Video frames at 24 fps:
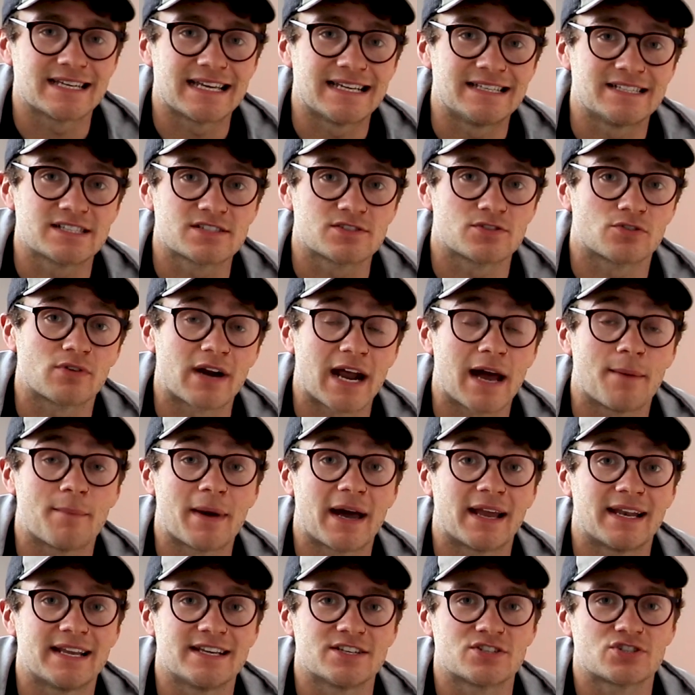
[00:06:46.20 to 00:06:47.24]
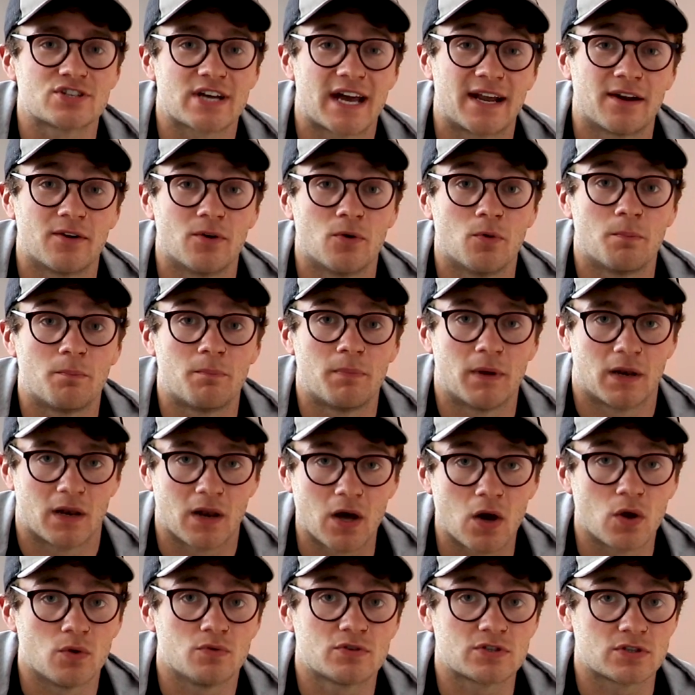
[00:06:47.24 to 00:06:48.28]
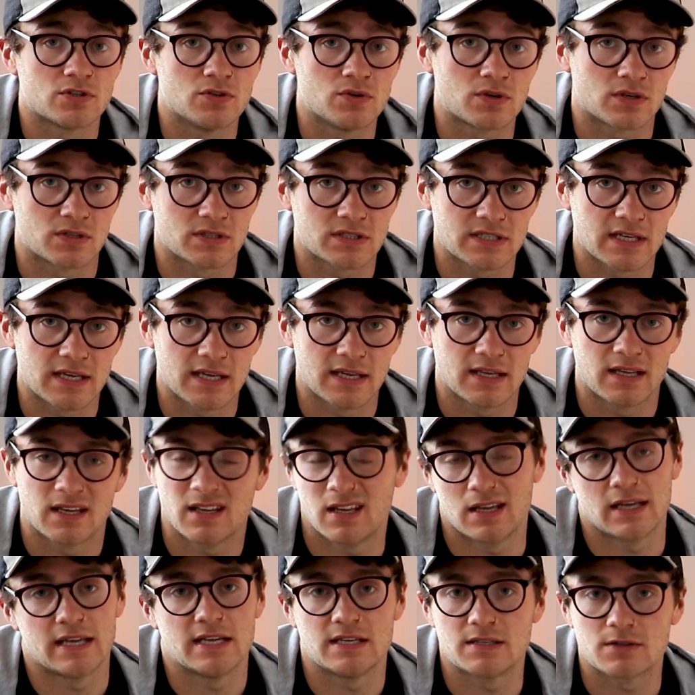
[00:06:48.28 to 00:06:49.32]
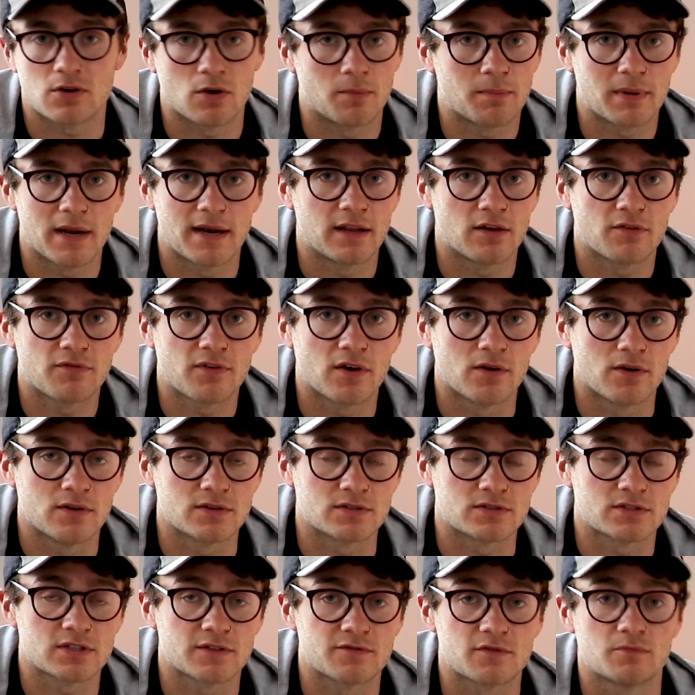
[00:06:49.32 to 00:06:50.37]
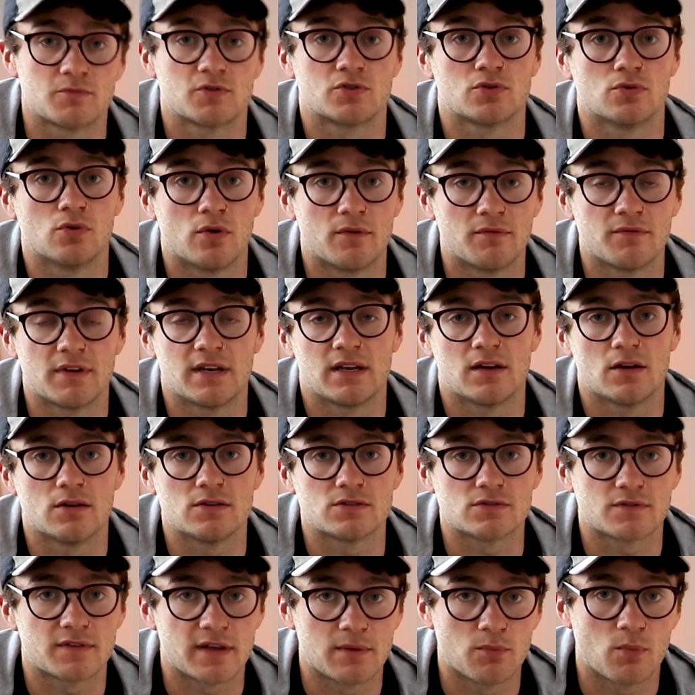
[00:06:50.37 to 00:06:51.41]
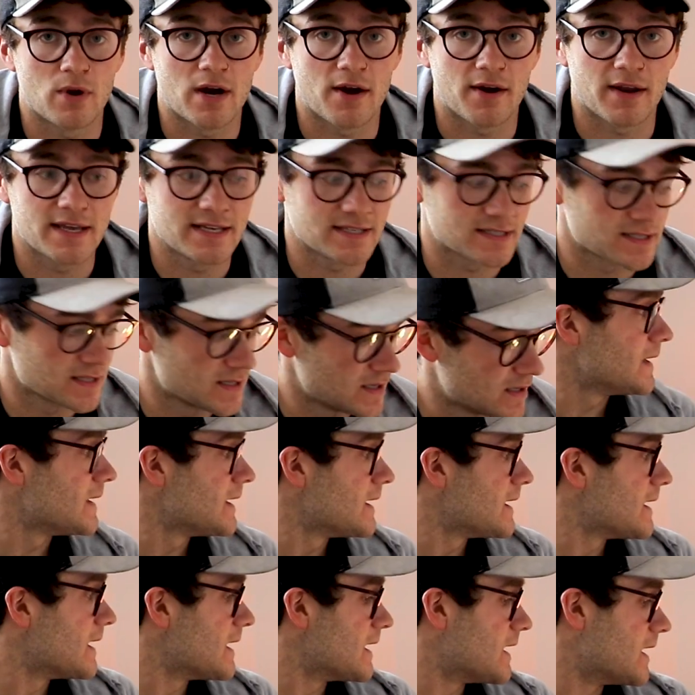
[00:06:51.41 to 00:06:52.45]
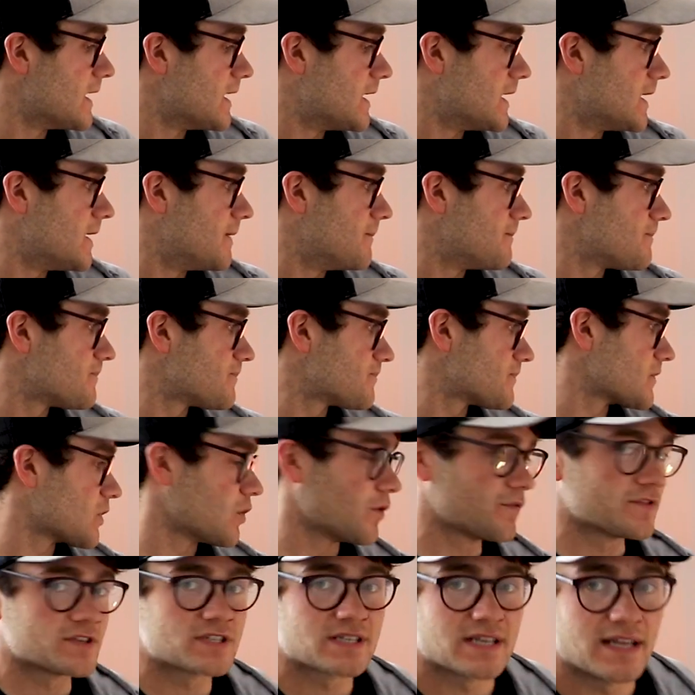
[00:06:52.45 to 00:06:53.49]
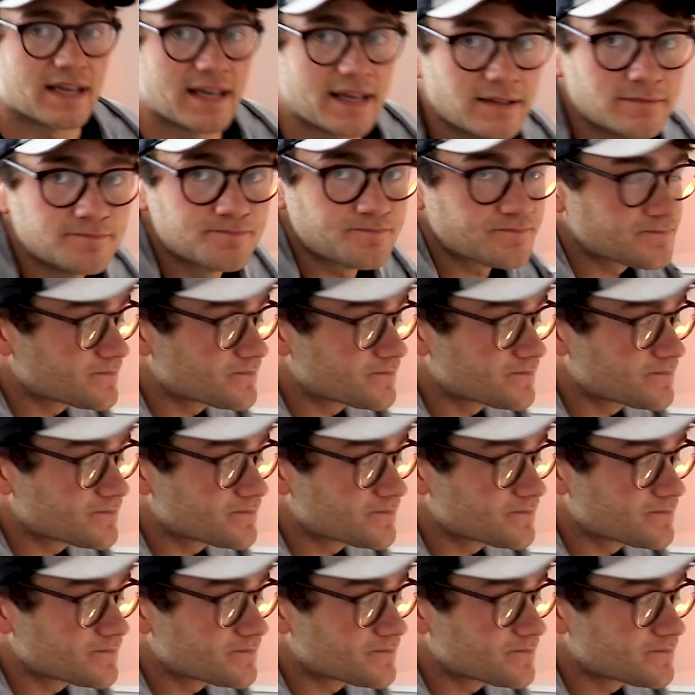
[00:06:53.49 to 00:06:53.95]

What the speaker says: Instagram and his channel below so you can see. He's got plenty of photos and stuff, I'm sure, and videos of him wearing his. Obviously,